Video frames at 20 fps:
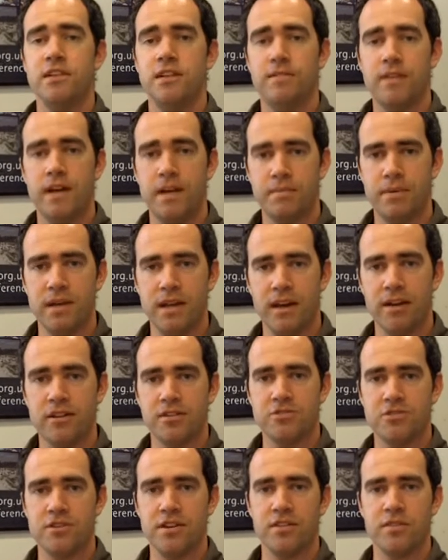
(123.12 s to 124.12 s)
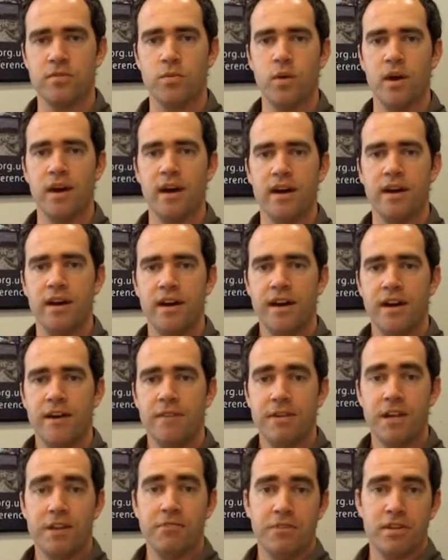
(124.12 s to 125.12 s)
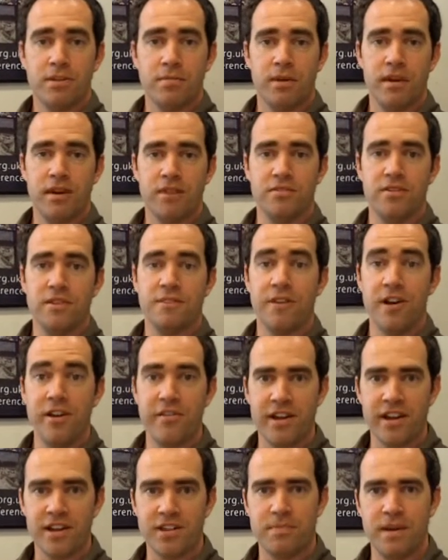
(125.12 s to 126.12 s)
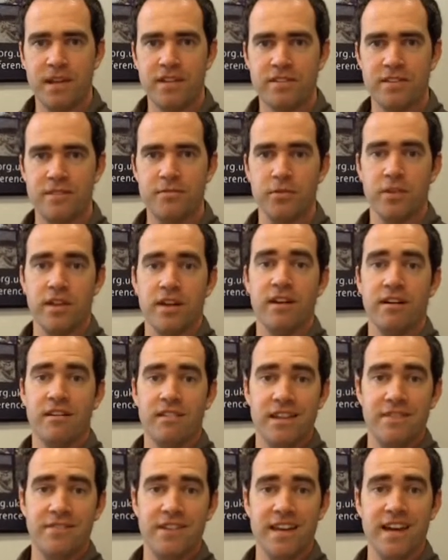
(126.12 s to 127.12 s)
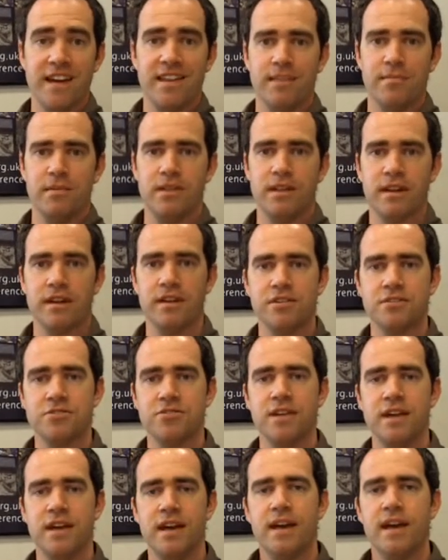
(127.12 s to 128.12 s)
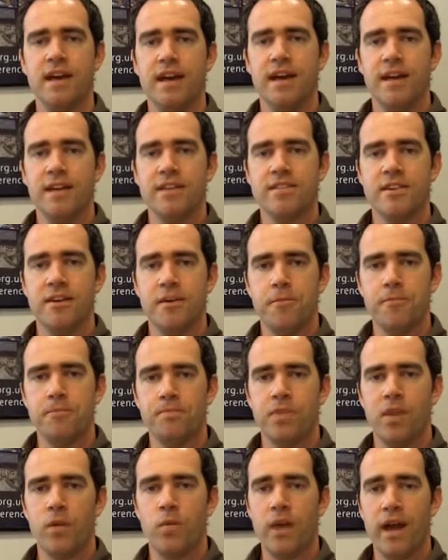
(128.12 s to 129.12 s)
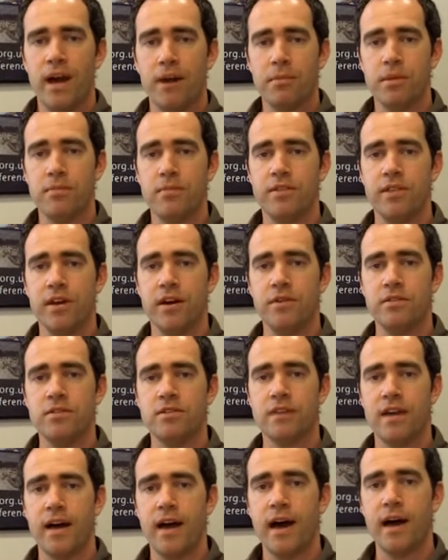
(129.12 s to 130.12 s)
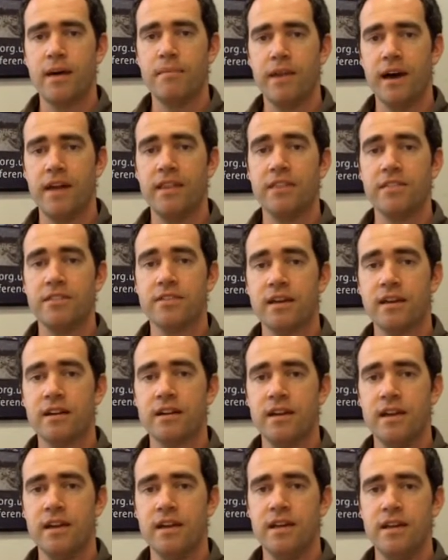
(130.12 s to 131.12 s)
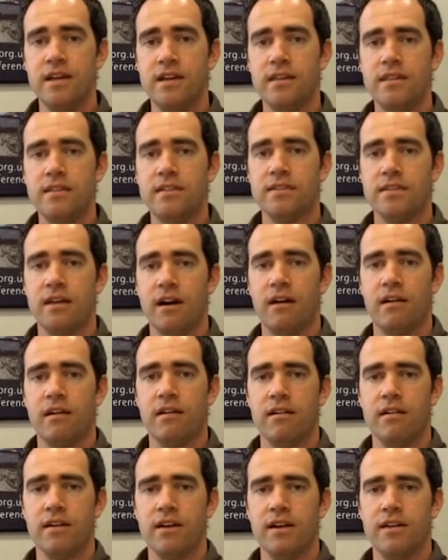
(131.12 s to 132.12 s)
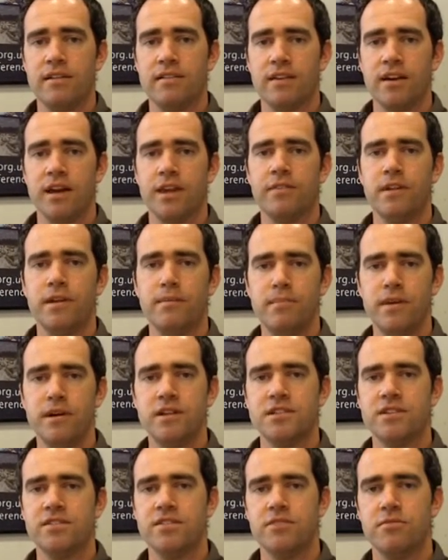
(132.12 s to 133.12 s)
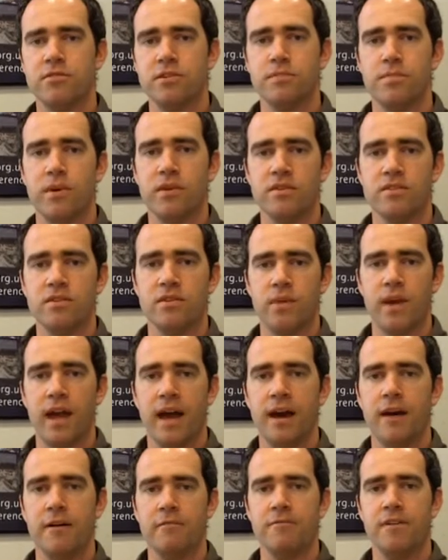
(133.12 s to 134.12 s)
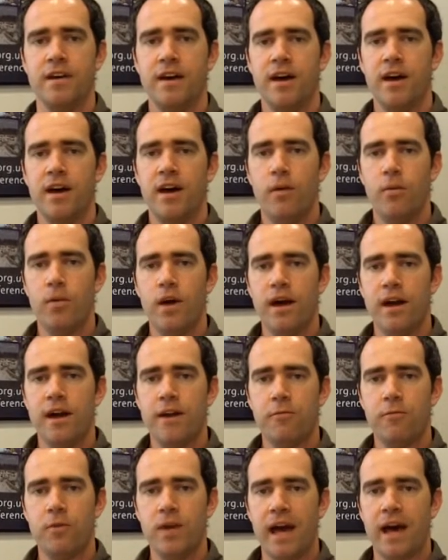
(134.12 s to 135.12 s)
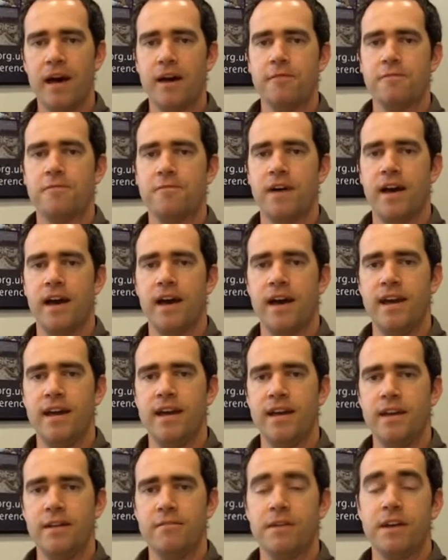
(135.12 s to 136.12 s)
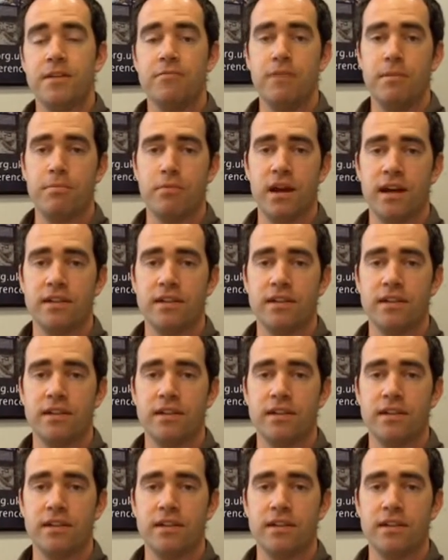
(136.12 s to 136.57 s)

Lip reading: in developing countries where veterinary supplies are either very, very expensive or they can't even get them in the country. Mm. So we help them with those. And then thirdly is it's a kind of an emergency response that we have, where if we have a veterinary